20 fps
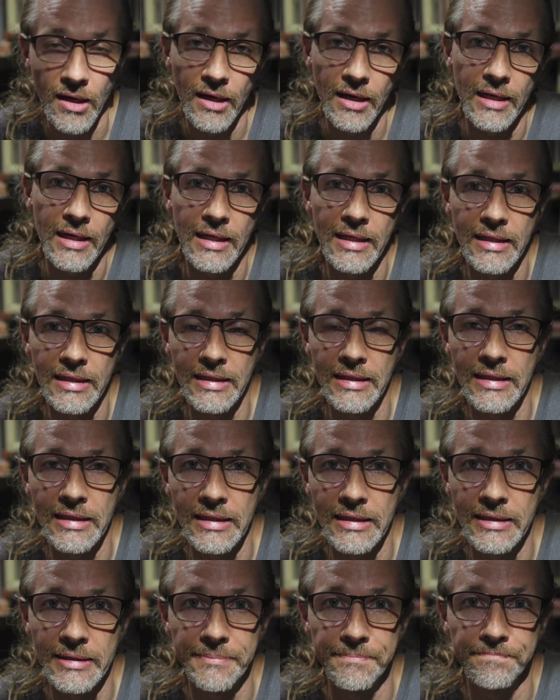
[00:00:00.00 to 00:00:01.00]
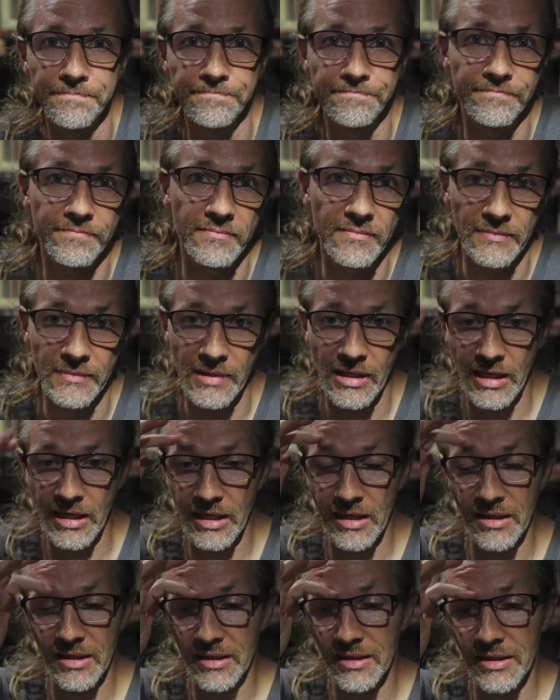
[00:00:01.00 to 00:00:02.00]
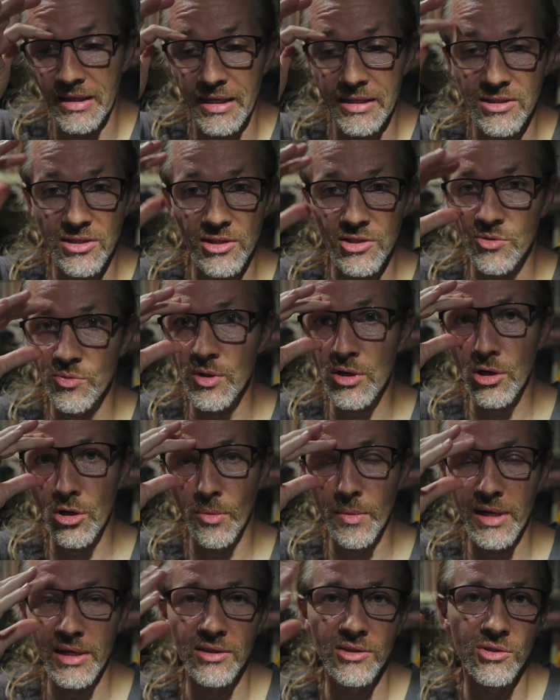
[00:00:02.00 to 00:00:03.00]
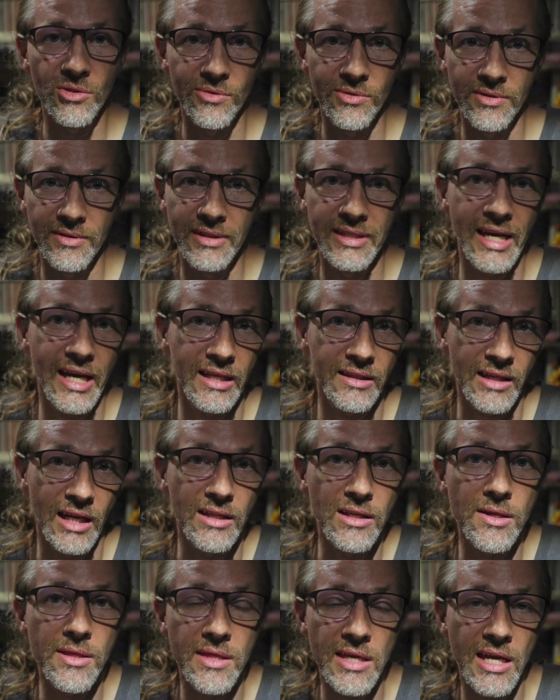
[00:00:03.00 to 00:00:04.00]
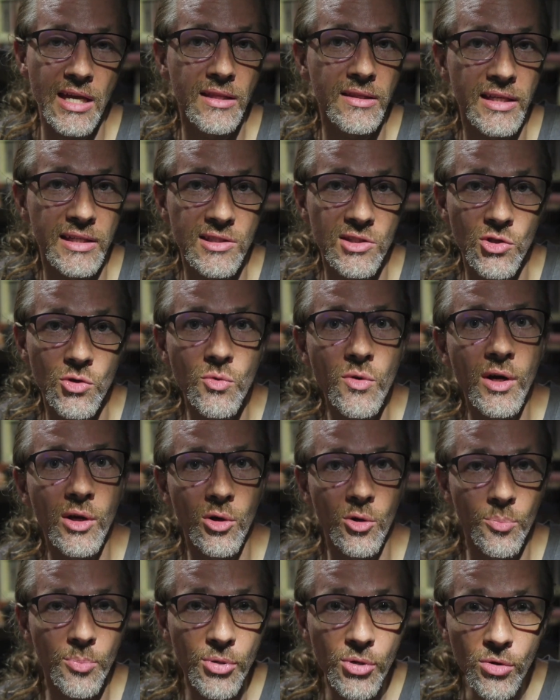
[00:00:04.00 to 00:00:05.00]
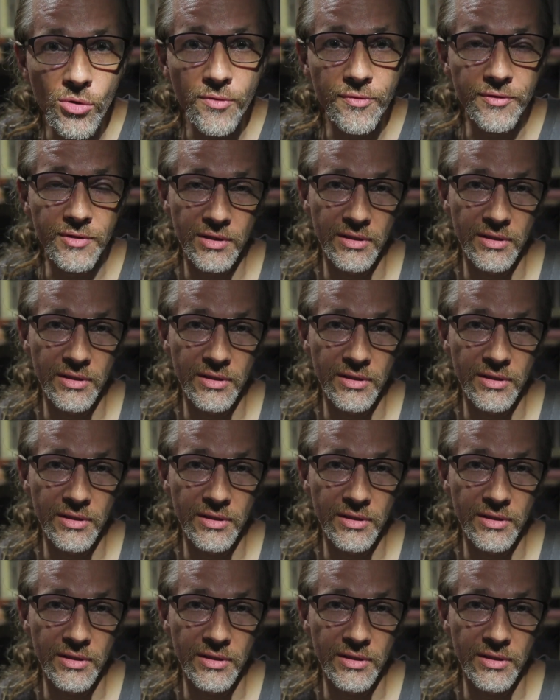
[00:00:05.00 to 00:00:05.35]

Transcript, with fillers: Uh, And I just recommend to get anything that's U L approved,